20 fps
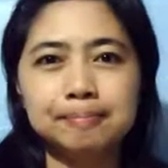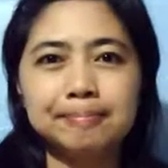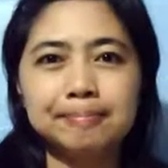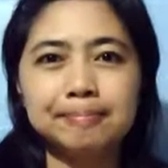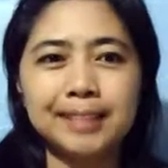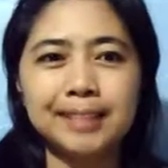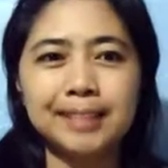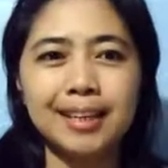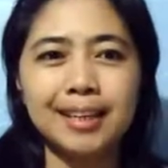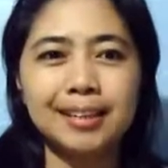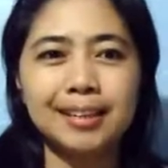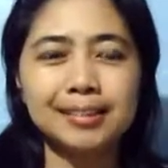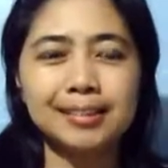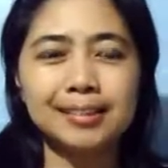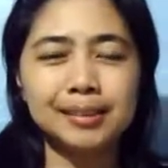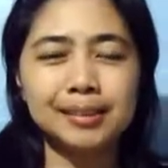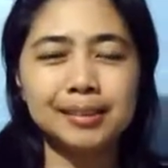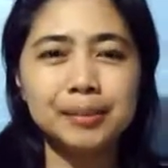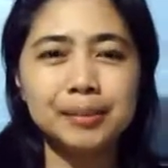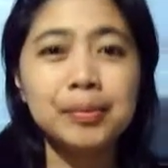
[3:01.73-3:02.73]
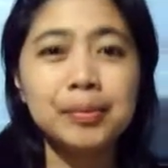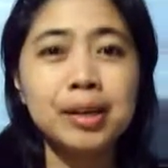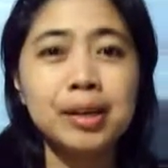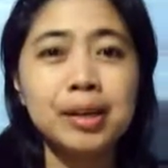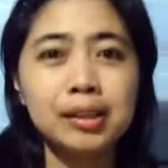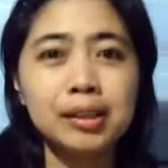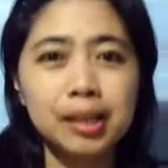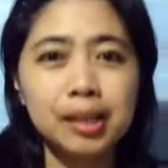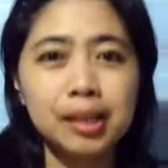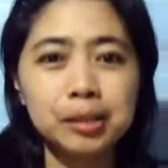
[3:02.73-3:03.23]
Okay, so
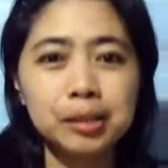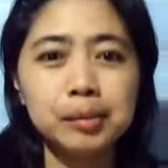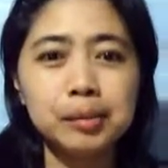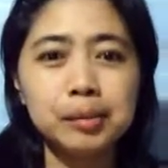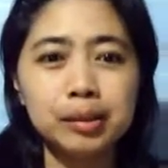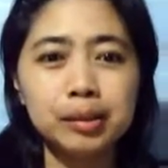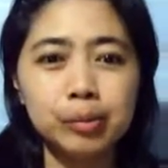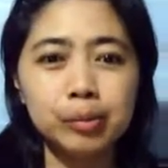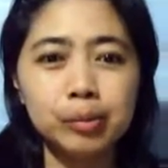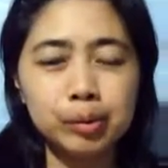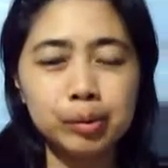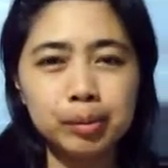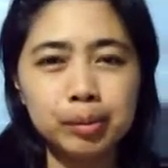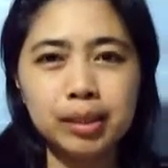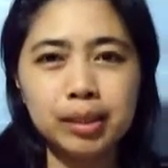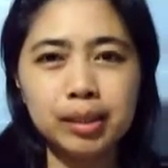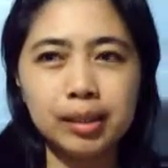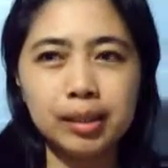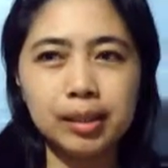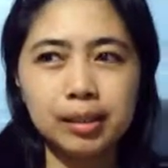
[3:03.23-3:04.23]
I hope it would be